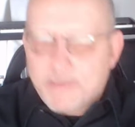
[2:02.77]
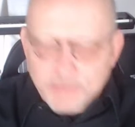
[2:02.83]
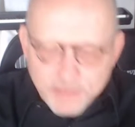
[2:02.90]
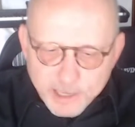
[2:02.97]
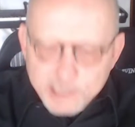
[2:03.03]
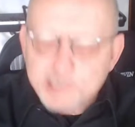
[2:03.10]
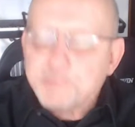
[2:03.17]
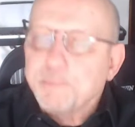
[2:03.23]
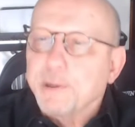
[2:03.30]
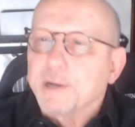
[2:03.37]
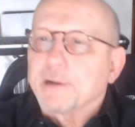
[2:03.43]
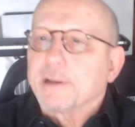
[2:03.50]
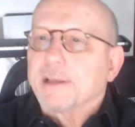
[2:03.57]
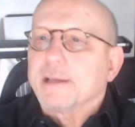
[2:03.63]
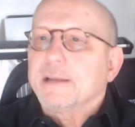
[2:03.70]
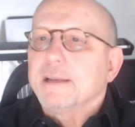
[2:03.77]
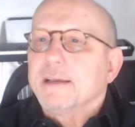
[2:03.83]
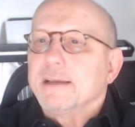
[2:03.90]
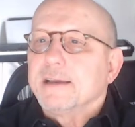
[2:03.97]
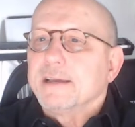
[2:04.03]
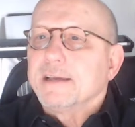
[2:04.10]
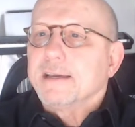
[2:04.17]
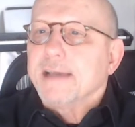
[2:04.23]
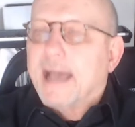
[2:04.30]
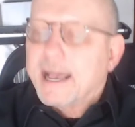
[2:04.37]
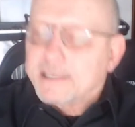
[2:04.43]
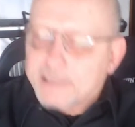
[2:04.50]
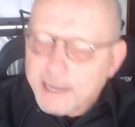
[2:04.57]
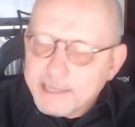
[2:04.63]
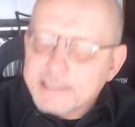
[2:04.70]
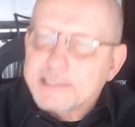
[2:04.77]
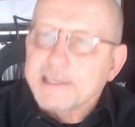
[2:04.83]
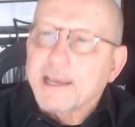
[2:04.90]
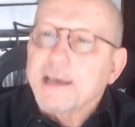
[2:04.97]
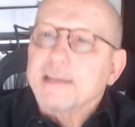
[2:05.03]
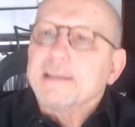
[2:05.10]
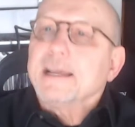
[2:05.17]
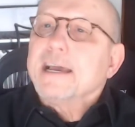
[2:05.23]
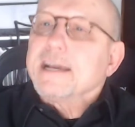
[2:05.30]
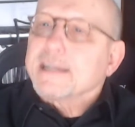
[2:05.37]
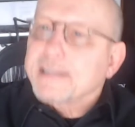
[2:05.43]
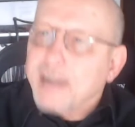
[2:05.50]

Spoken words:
And this period, as I said,